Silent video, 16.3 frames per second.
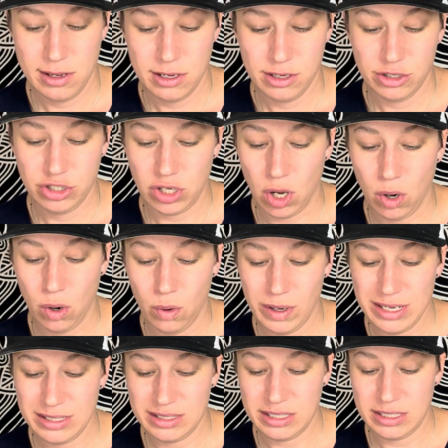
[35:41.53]
So
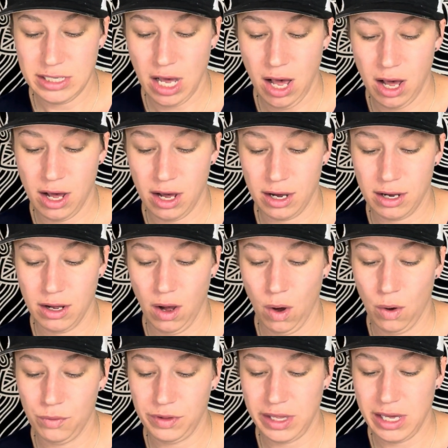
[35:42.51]
is the tongue,
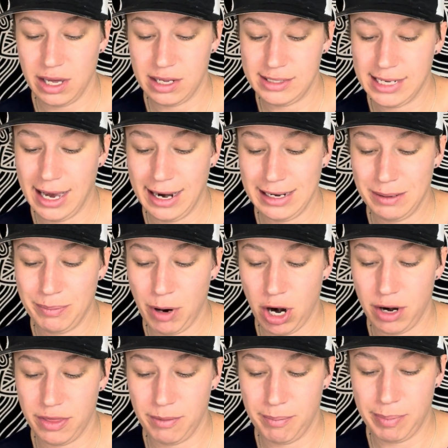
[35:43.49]
only a tiny
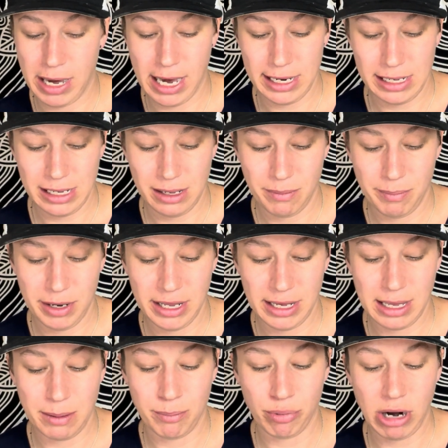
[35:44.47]
part of the body, but it
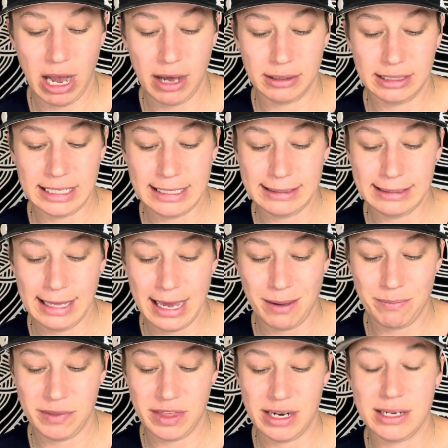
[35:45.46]
can proudly
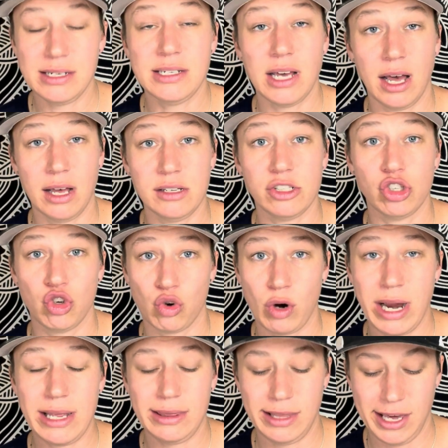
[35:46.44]
claim that it does
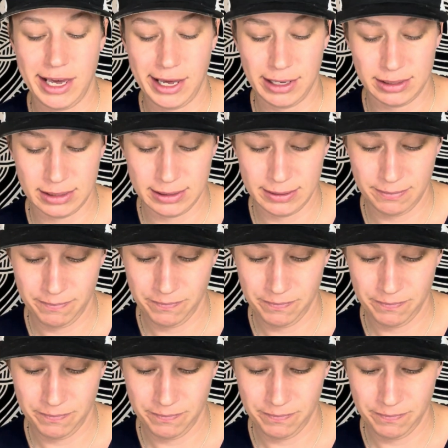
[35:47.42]
great things.